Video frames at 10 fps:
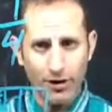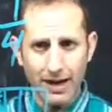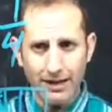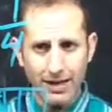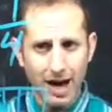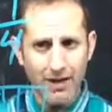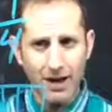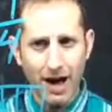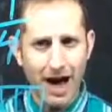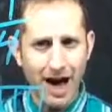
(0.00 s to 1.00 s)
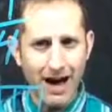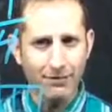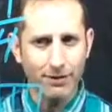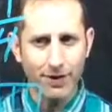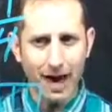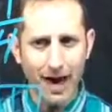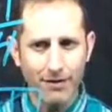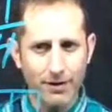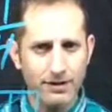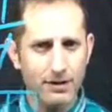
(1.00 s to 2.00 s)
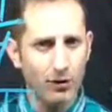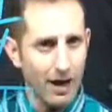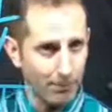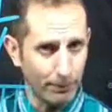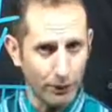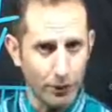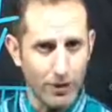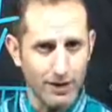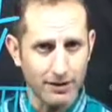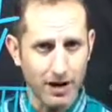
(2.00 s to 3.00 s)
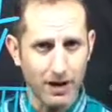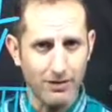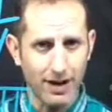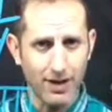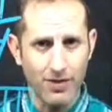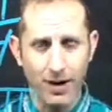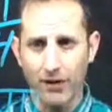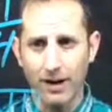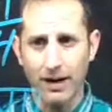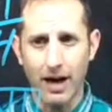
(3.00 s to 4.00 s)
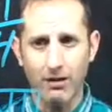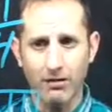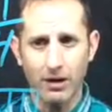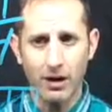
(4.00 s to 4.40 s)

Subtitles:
I did have a half, and the half is still that blue that's kind of in there right now.